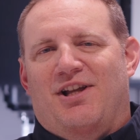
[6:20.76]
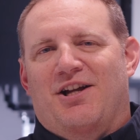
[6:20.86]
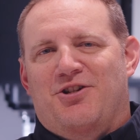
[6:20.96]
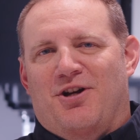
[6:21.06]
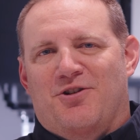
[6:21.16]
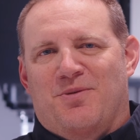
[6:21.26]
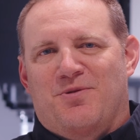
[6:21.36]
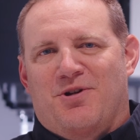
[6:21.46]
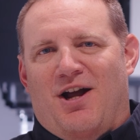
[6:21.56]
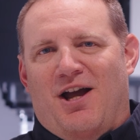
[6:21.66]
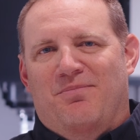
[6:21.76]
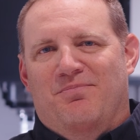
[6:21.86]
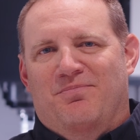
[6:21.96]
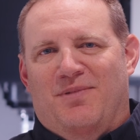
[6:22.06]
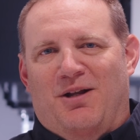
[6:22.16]
like, share, and
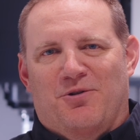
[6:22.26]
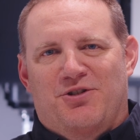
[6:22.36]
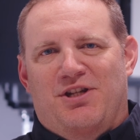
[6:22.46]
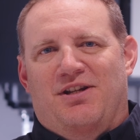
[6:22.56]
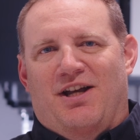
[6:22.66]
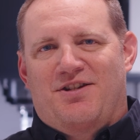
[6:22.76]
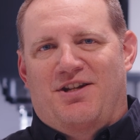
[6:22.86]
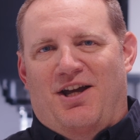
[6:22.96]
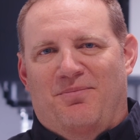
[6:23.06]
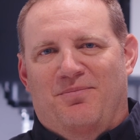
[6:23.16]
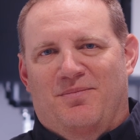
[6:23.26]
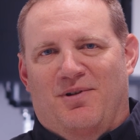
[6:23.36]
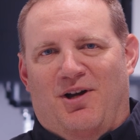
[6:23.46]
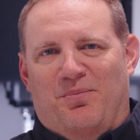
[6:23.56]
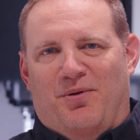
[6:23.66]
subscribe, and we'll see you next time
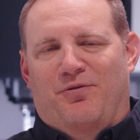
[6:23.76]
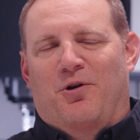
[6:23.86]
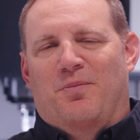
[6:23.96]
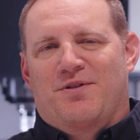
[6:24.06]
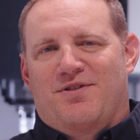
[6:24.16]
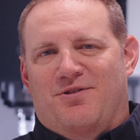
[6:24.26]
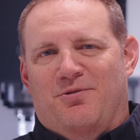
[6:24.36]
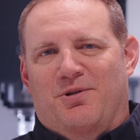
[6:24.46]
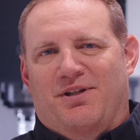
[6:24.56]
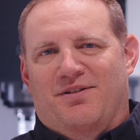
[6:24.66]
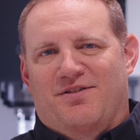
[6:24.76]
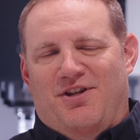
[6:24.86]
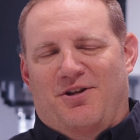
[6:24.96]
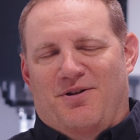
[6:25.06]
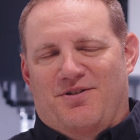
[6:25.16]
on Performance Tooling
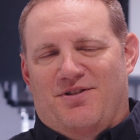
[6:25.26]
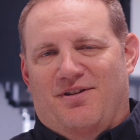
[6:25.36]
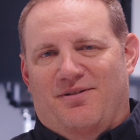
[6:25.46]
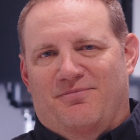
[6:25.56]
Secrets.